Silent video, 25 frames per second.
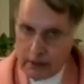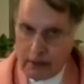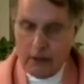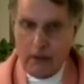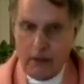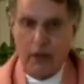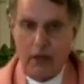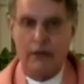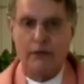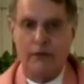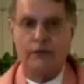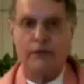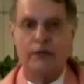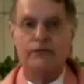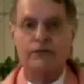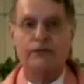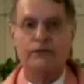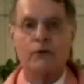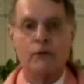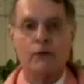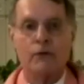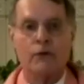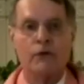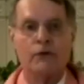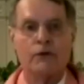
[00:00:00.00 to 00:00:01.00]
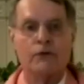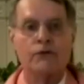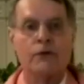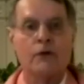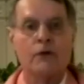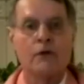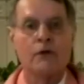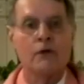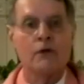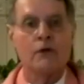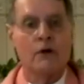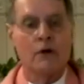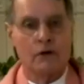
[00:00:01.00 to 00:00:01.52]
here on this earth
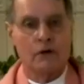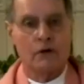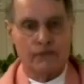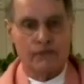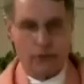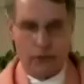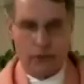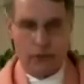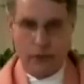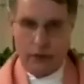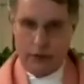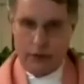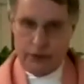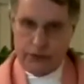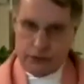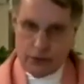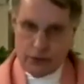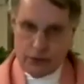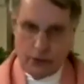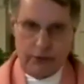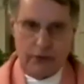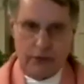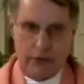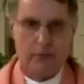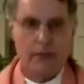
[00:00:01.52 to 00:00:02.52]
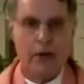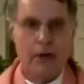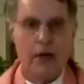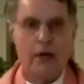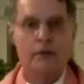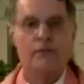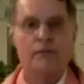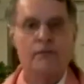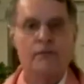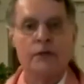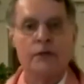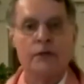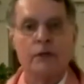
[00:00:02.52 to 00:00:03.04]
for a certain
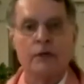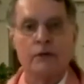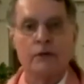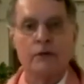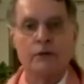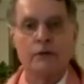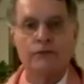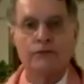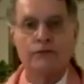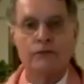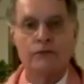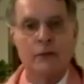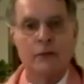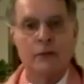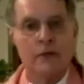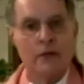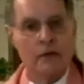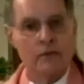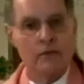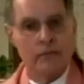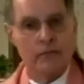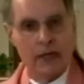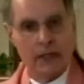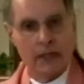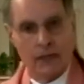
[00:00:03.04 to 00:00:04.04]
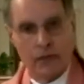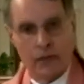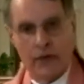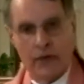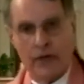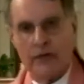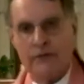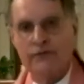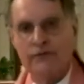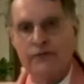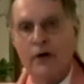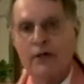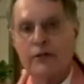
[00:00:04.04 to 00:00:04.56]
amount of years. My
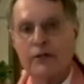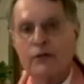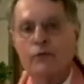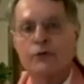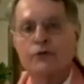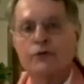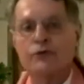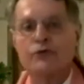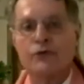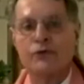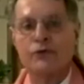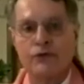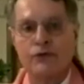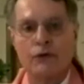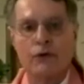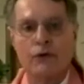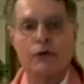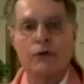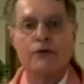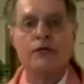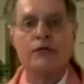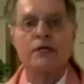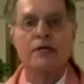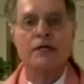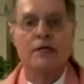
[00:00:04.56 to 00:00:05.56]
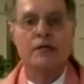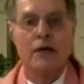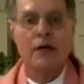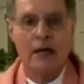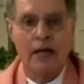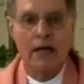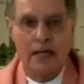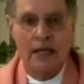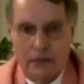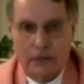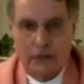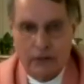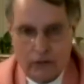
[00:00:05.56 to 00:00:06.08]
grandfather was
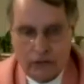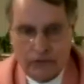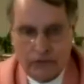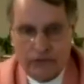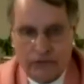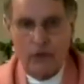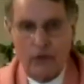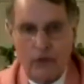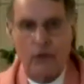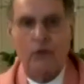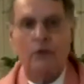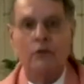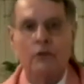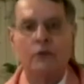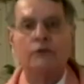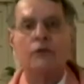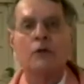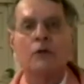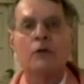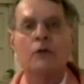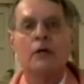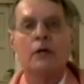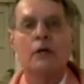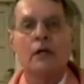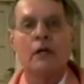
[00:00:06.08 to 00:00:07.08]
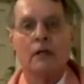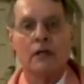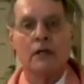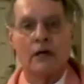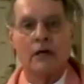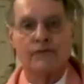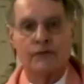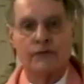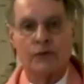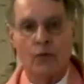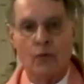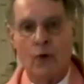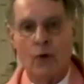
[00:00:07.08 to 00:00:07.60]
39 years old,
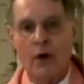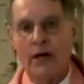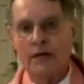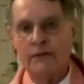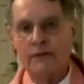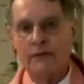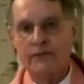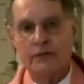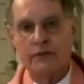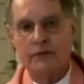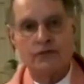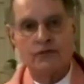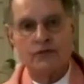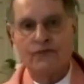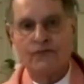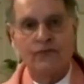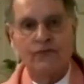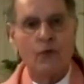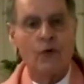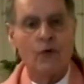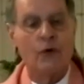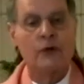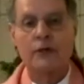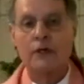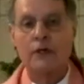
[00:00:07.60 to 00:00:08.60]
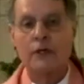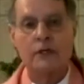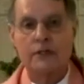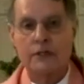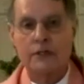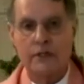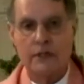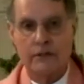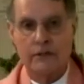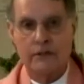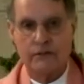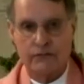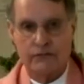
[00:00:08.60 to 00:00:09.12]
left a wife and four
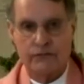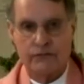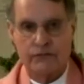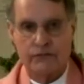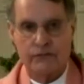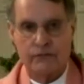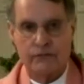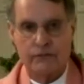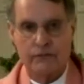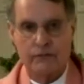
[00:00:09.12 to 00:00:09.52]
little kids,